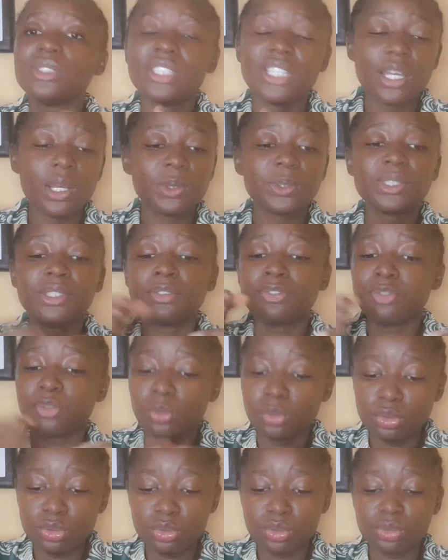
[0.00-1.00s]
healthy
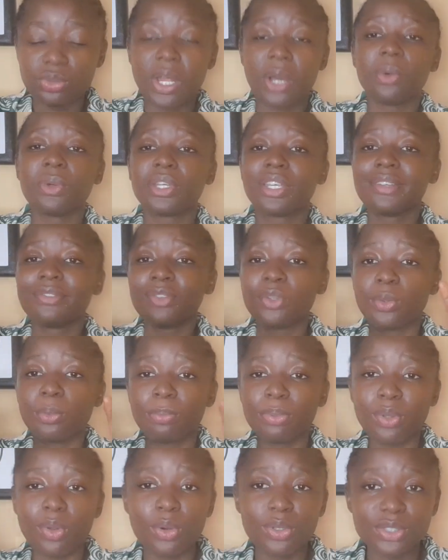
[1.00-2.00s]
food that will give you
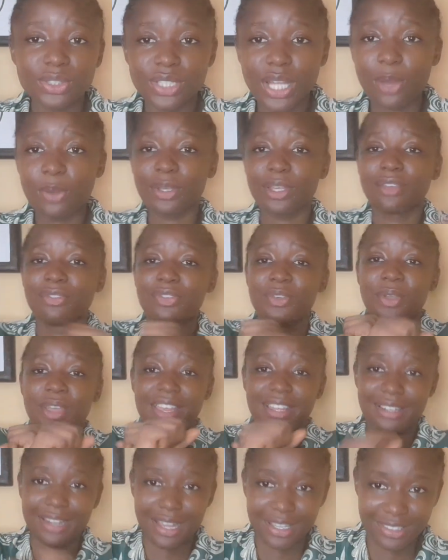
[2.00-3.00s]
blood, that will give you
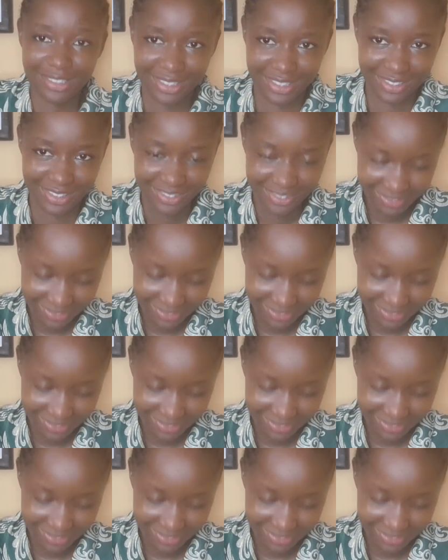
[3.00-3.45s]
energy.